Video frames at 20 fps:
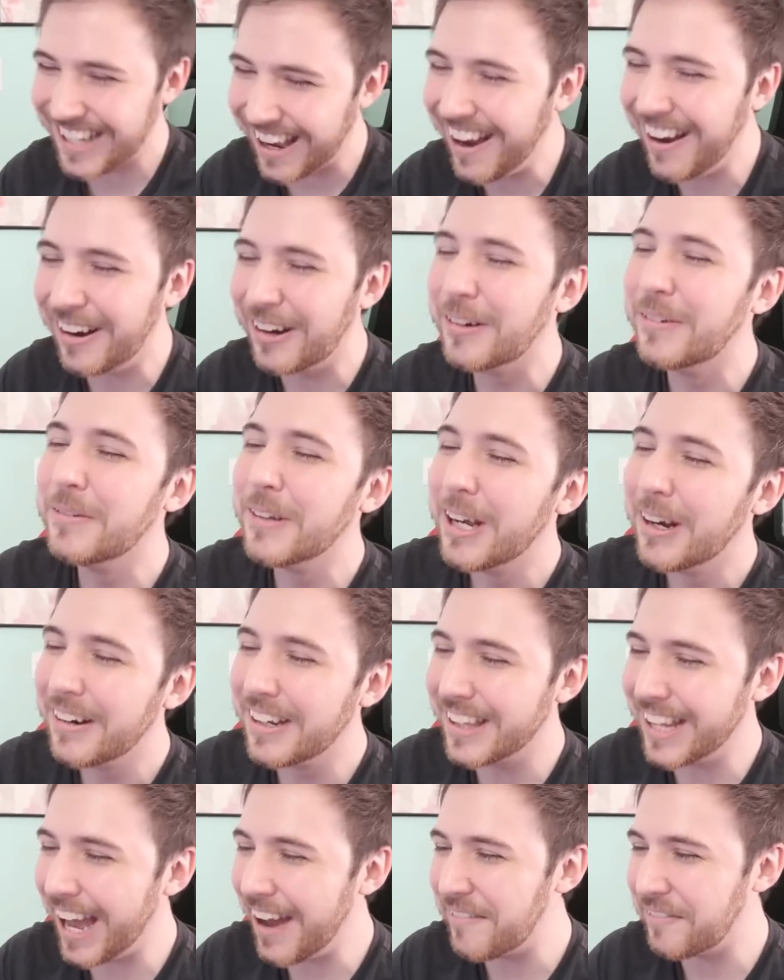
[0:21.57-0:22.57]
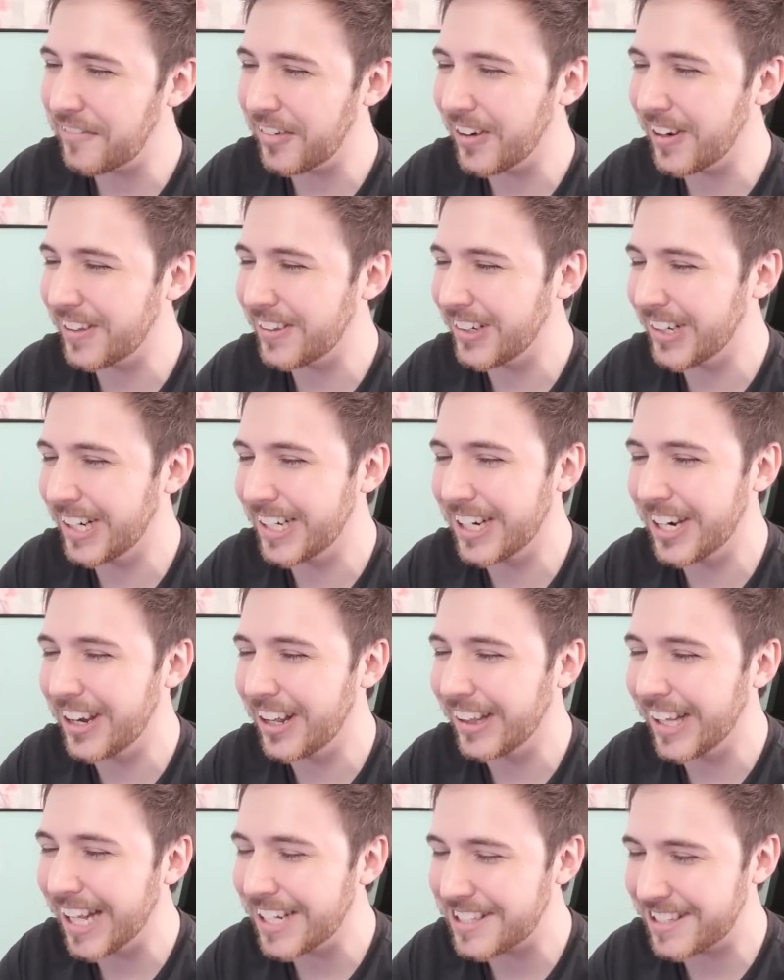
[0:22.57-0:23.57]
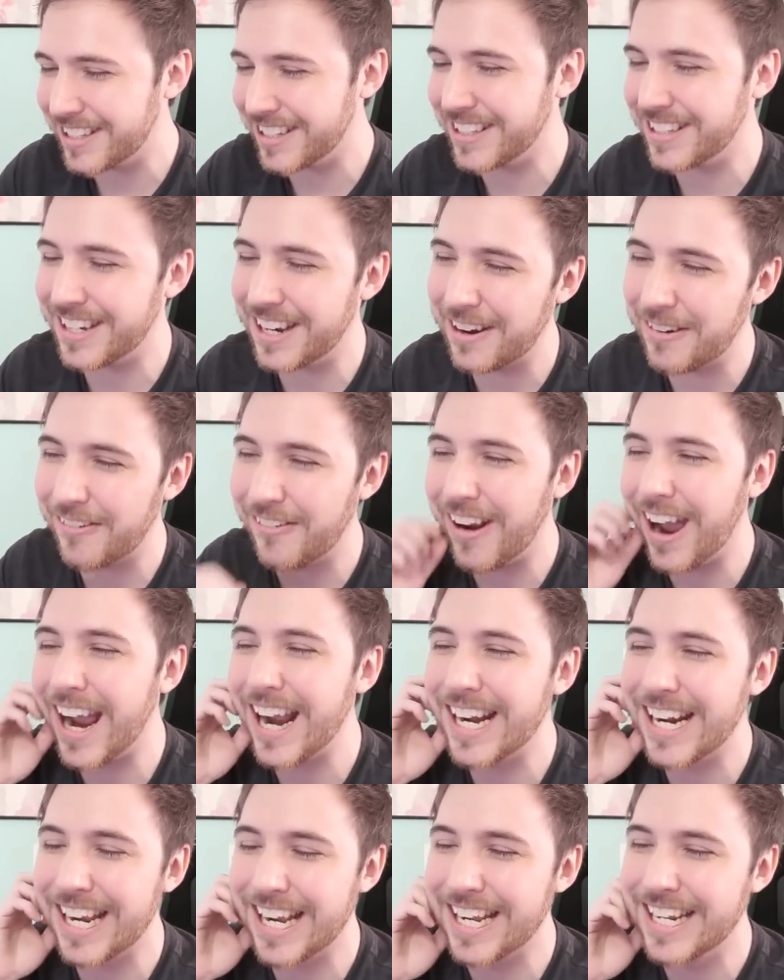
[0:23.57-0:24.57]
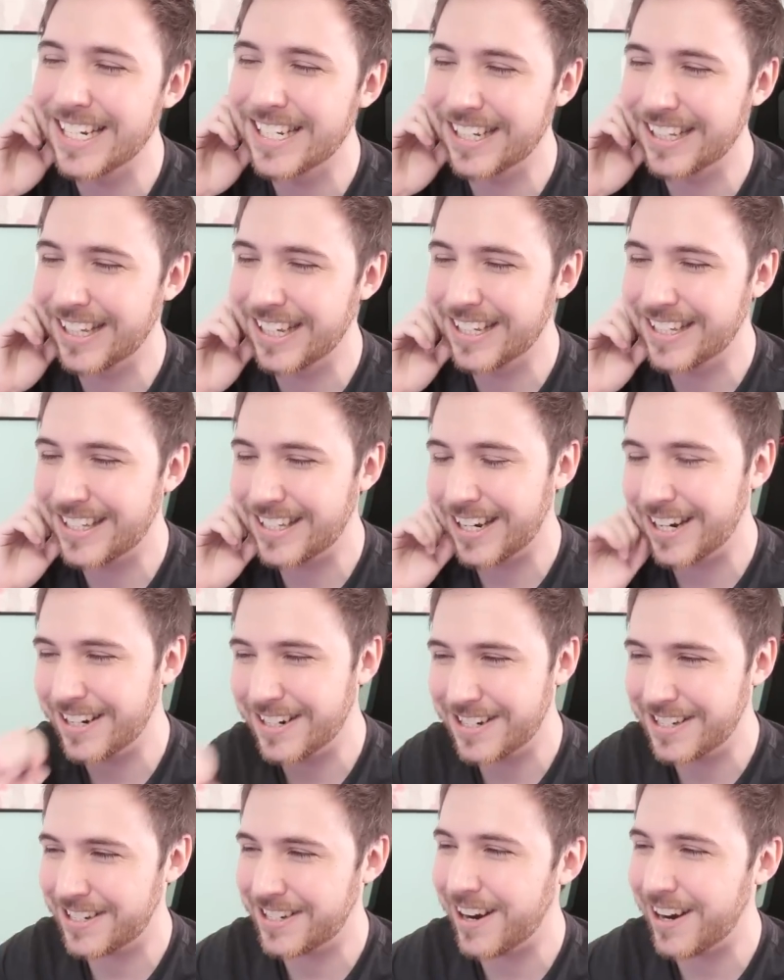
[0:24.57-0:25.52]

So, without further ado, let's just get right into this here,